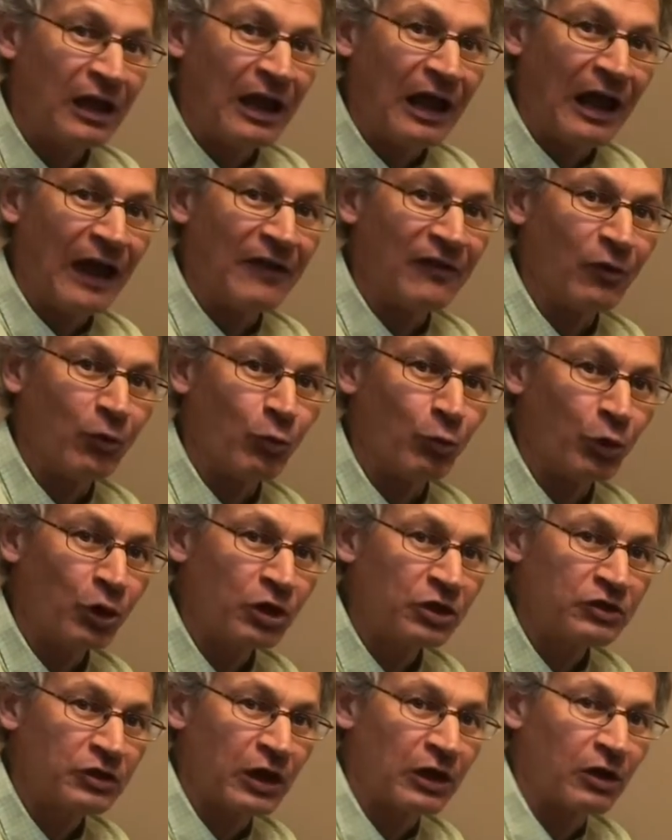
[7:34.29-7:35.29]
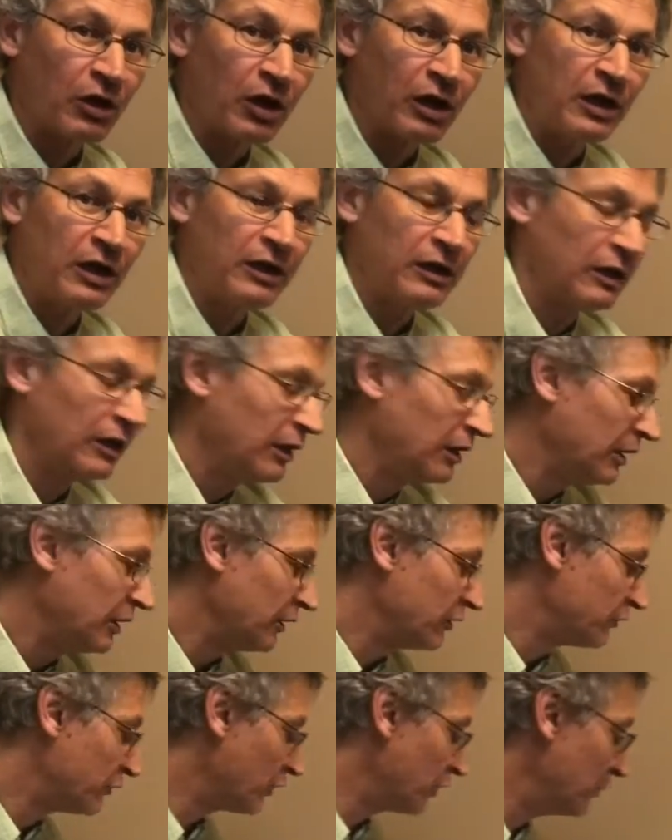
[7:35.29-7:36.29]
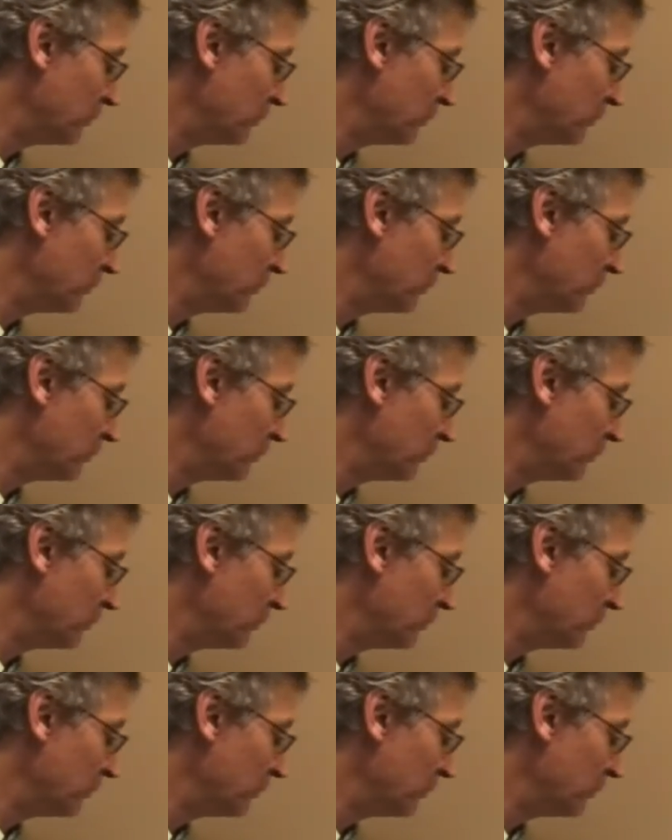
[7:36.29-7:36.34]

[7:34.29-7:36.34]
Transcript: and the work done on it is going to